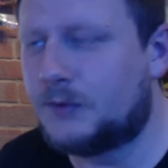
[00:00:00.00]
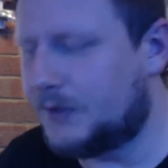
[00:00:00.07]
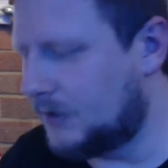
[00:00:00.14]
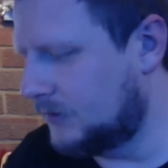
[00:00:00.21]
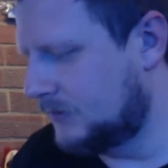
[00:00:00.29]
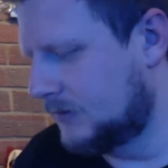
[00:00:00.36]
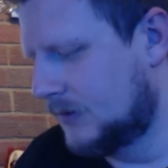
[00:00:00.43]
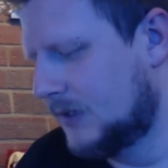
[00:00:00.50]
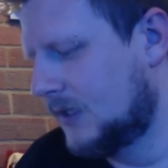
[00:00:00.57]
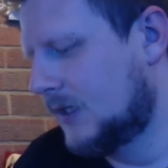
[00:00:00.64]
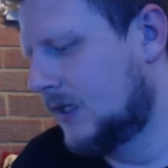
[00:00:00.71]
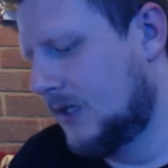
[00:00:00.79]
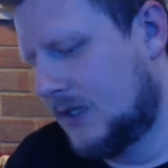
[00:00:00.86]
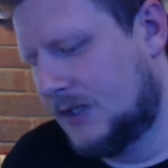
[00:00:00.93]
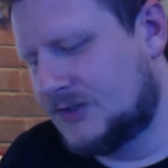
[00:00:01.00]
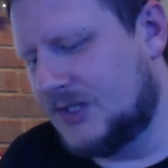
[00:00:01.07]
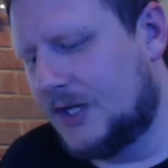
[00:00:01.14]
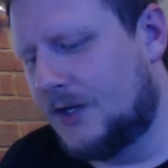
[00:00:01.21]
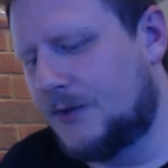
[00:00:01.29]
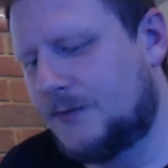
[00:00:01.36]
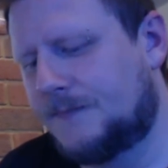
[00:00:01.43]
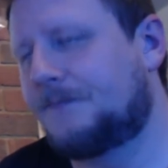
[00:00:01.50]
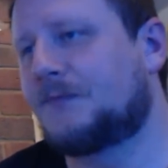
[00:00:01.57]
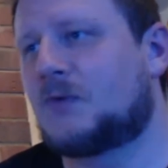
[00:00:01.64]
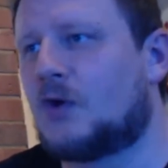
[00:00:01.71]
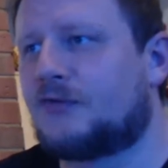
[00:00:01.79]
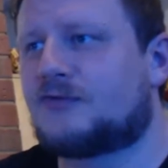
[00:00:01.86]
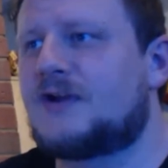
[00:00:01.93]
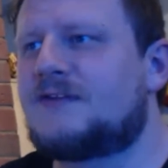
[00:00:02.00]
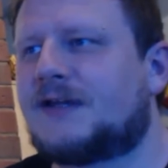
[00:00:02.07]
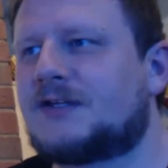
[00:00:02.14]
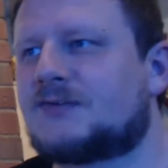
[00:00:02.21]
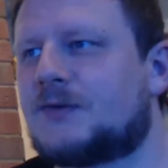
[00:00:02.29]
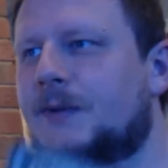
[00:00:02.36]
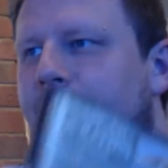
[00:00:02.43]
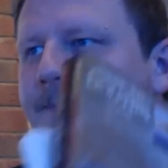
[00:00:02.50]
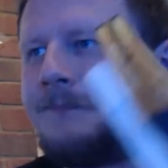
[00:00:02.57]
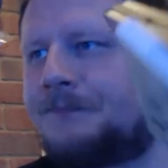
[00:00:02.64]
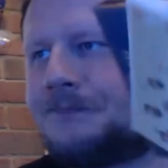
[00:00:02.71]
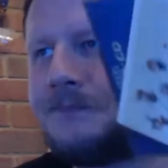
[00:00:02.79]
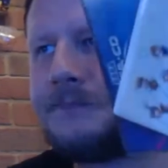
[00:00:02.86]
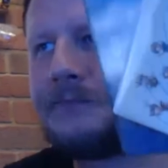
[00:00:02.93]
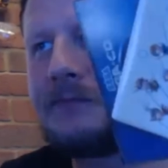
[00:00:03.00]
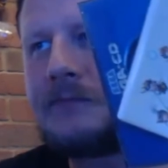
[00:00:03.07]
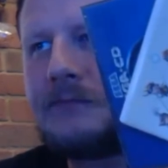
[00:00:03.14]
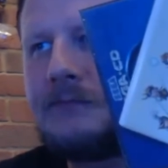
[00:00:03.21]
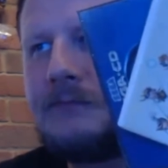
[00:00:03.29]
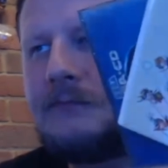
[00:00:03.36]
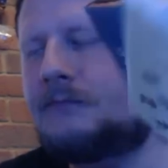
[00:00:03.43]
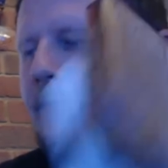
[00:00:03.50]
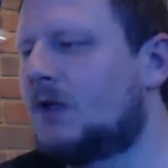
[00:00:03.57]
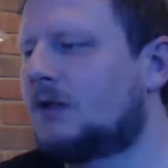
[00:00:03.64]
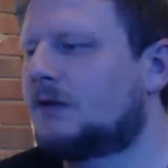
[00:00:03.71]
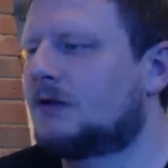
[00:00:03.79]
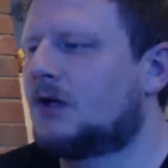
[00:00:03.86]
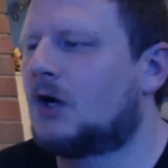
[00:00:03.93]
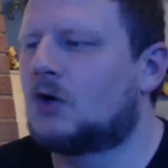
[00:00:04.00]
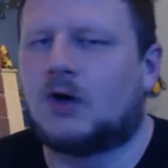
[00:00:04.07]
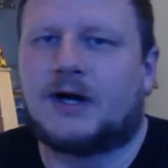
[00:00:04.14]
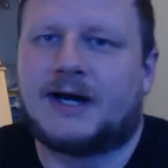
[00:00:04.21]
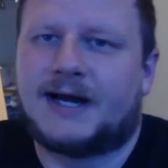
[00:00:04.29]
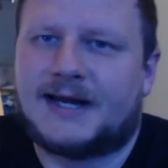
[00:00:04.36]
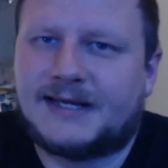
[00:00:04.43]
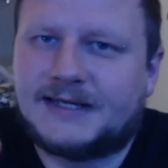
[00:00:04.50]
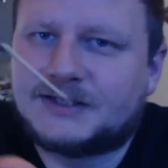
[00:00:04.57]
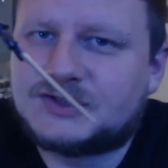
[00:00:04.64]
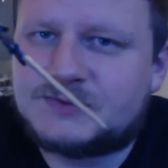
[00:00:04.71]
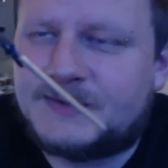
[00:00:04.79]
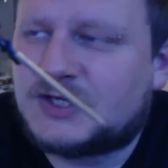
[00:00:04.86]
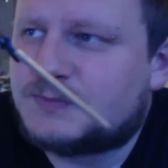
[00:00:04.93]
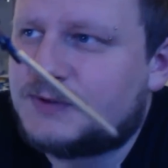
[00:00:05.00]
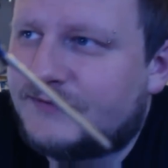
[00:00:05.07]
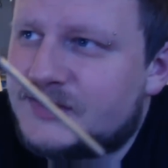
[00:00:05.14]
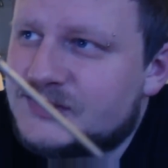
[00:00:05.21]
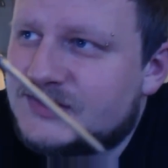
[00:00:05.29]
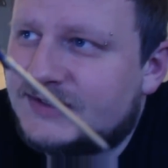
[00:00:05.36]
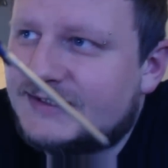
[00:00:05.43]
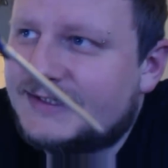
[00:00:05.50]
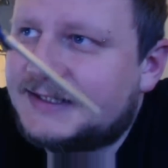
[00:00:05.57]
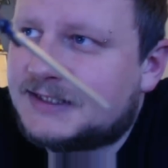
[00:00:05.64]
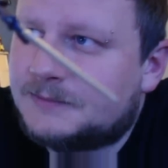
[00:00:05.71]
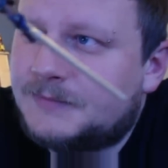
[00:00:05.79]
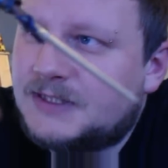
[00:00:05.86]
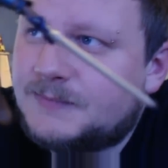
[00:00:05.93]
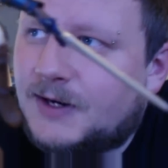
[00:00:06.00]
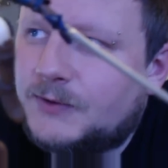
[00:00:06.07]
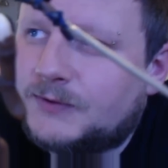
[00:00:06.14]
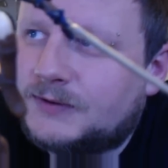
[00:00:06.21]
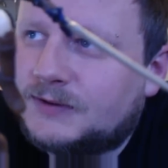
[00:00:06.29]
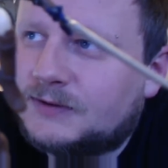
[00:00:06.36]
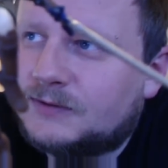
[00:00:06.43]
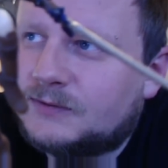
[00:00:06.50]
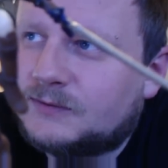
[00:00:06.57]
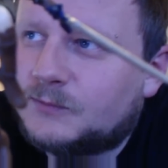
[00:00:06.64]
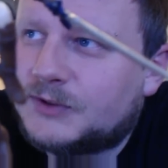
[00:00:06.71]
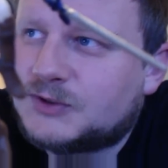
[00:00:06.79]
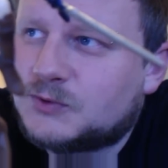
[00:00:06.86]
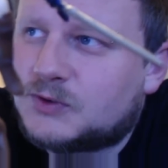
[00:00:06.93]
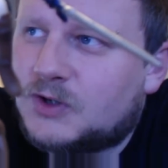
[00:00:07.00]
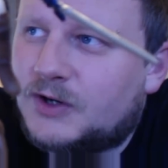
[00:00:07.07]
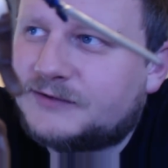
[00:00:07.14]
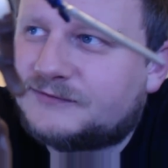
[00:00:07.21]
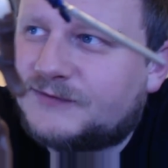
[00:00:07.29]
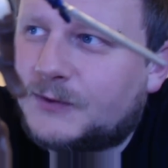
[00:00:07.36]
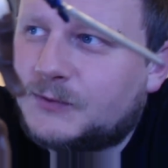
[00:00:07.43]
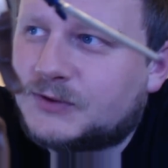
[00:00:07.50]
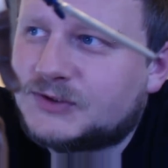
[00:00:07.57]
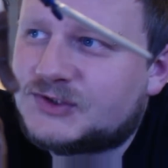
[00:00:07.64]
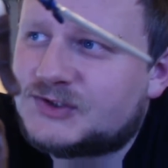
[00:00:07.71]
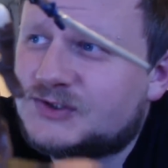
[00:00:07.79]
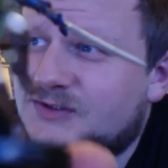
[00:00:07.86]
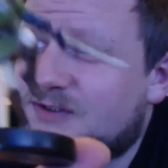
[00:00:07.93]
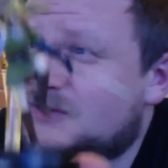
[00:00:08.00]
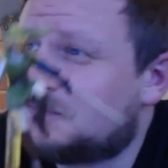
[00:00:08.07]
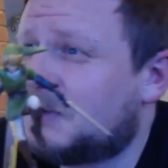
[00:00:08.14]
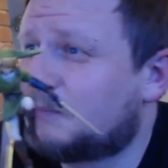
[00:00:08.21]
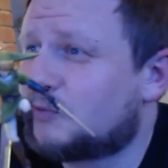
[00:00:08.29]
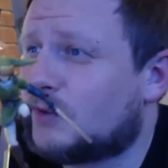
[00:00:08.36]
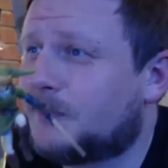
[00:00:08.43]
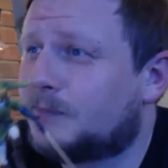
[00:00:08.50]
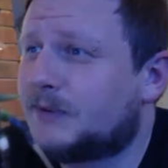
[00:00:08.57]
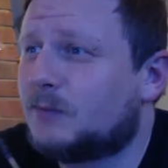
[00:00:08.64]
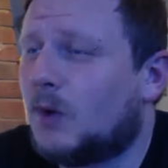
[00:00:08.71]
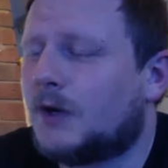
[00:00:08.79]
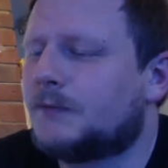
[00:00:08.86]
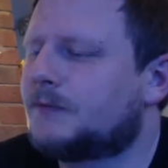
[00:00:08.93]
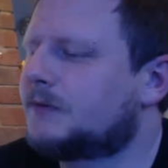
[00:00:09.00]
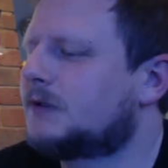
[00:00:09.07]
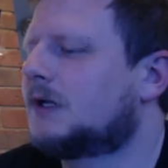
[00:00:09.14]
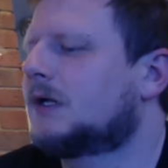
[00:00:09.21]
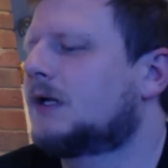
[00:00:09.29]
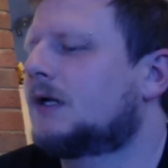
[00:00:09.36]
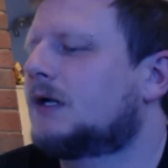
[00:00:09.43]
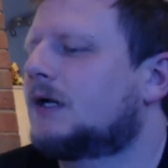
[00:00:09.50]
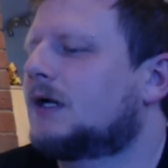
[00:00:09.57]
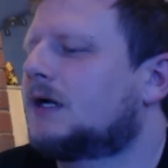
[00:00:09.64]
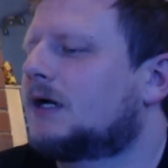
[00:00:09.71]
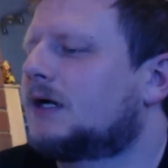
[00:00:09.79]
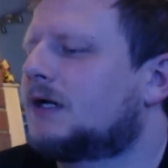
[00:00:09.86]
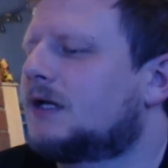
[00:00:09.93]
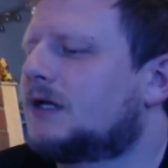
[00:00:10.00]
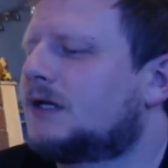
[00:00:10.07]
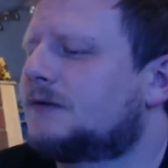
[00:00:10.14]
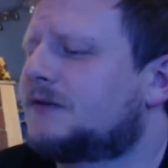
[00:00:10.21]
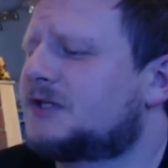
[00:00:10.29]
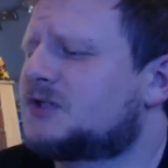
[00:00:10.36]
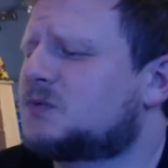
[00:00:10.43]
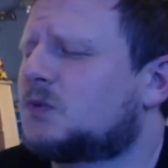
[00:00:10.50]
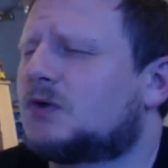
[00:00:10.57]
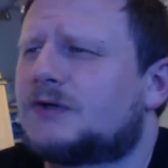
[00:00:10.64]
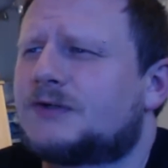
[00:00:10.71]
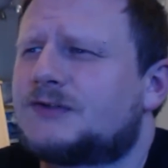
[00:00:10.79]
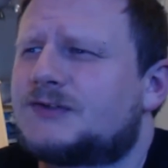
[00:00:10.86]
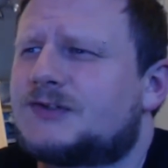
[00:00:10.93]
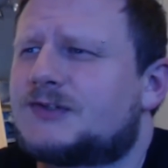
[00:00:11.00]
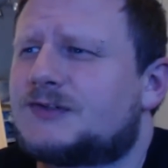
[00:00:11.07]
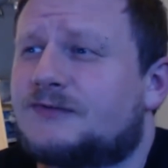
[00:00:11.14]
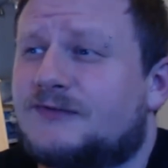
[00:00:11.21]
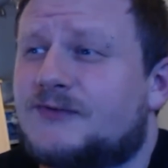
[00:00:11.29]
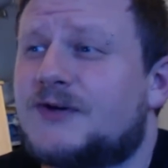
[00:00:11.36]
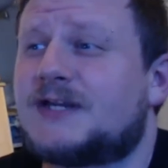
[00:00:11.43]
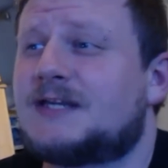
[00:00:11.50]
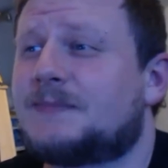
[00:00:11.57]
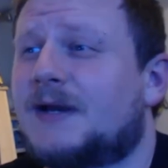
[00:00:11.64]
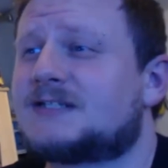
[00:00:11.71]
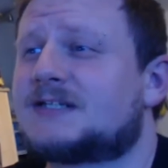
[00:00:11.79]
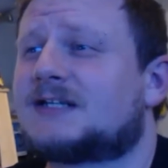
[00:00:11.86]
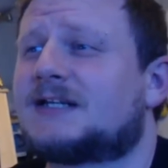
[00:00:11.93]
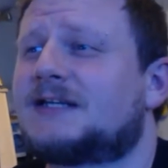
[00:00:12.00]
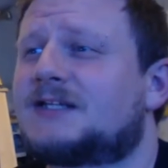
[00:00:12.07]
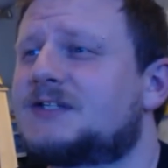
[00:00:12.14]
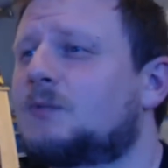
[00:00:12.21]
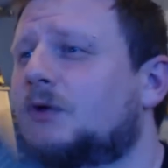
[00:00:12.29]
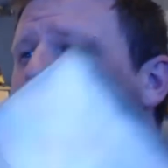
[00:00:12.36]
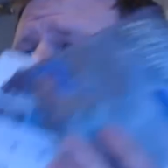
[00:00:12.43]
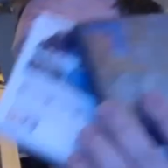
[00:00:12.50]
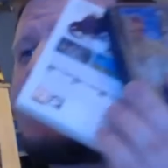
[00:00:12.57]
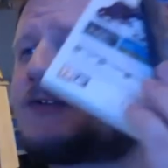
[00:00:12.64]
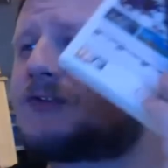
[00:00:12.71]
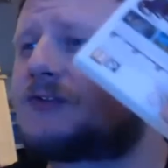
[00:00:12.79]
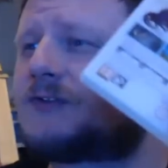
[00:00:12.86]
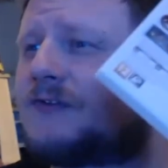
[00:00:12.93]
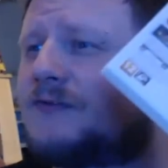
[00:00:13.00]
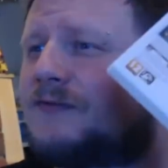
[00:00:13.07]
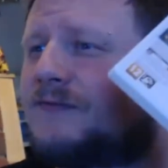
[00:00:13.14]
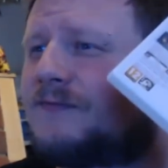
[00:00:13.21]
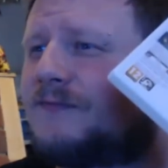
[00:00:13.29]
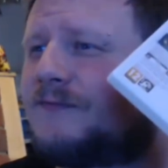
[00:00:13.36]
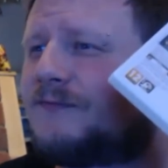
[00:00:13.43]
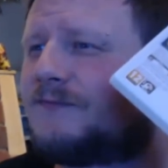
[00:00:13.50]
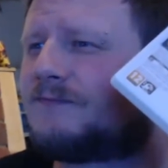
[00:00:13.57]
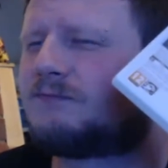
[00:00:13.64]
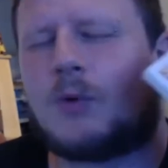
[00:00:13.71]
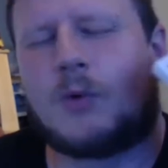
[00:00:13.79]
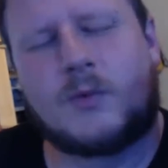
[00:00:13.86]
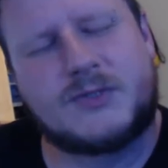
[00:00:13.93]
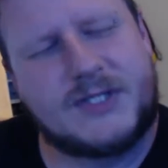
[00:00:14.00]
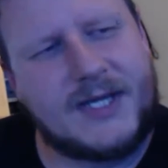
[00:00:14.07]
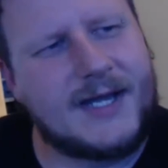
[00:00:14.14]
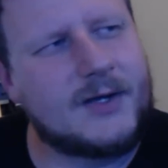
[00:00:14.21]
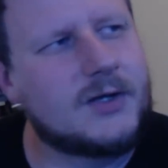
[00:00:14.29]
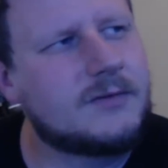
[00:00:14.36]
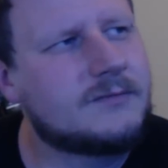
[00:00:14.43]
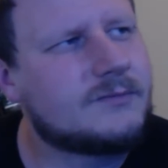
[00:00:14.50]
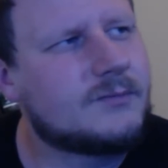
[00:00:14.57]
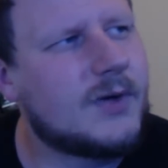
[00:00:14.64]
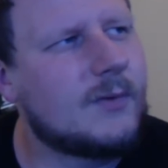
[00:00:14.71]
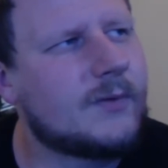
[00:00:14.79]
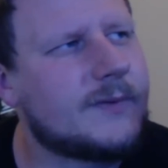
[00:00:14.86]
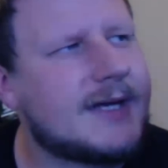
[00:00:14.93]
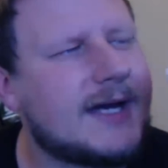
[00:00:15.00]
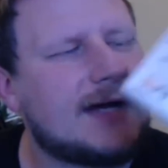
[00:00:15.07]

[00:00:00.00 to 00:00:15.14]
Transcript: order. So, got three things from him. I got a Smash Brothers Link amiibo, which will kind of focus, but probably won't. Uh, this was free, basically, because he wanted... What was it? Hang on. Where were we